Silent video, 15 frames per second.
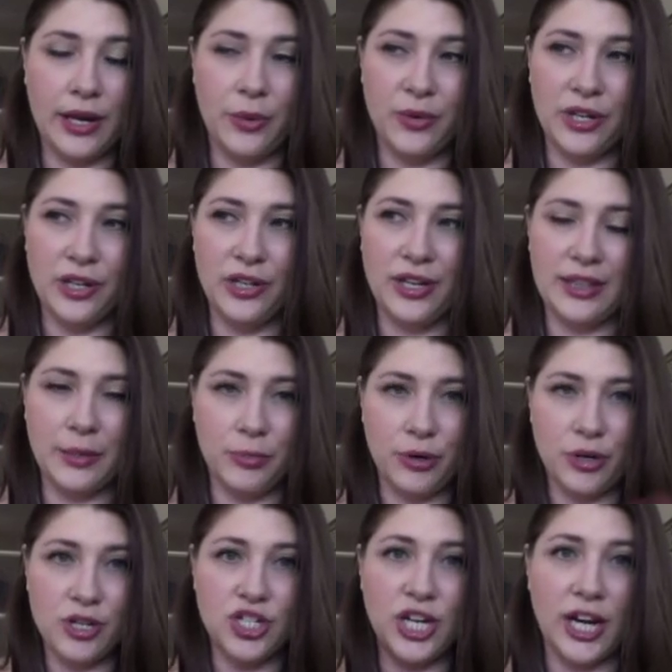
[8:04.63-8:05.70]
I want to look at the
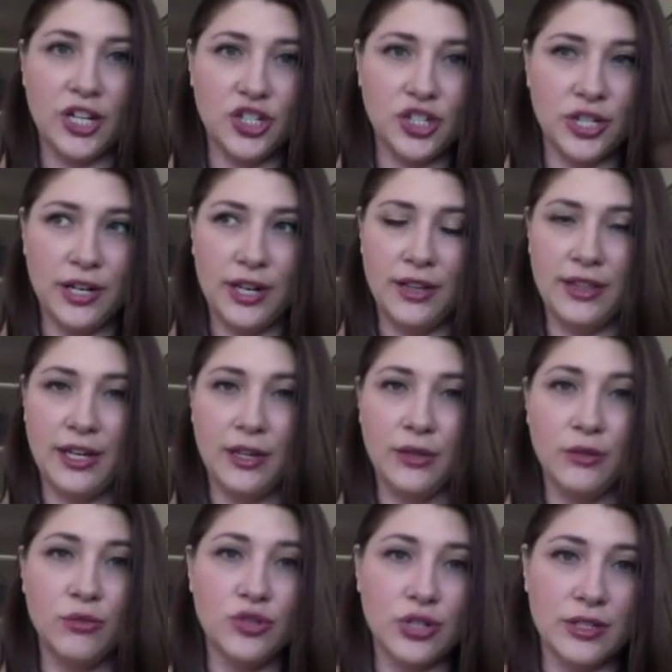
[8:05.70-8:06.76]
projection and the
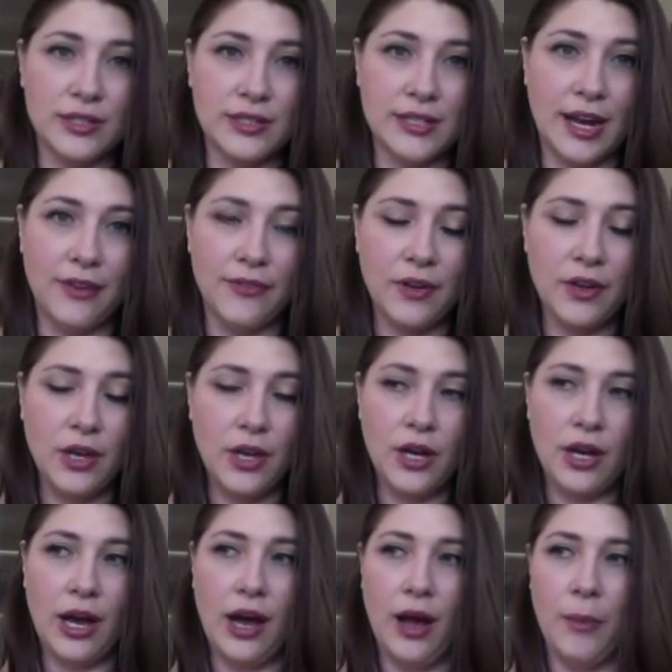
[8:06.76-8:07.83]
illusion stuff
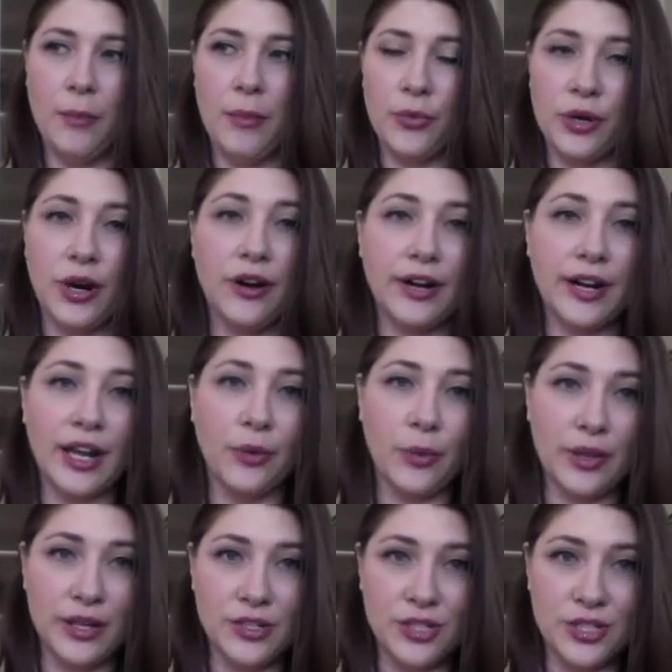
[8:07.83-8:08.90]
regarding
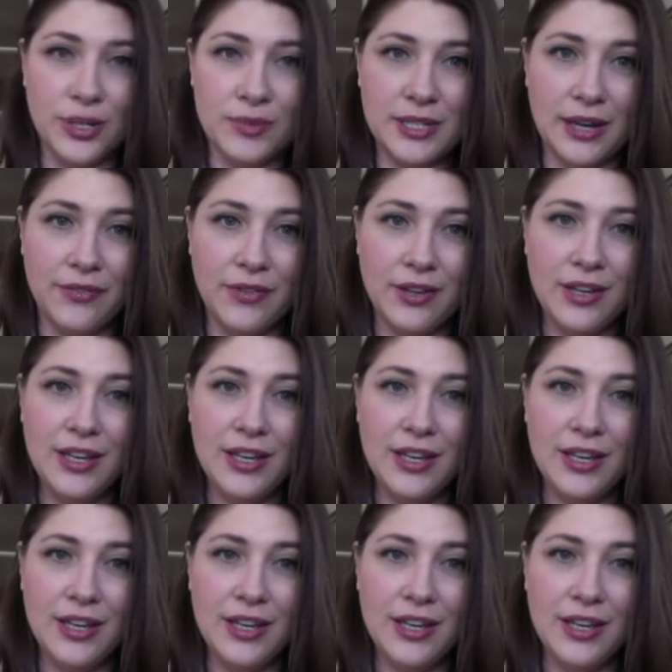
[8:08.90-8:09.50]
relationship stuff.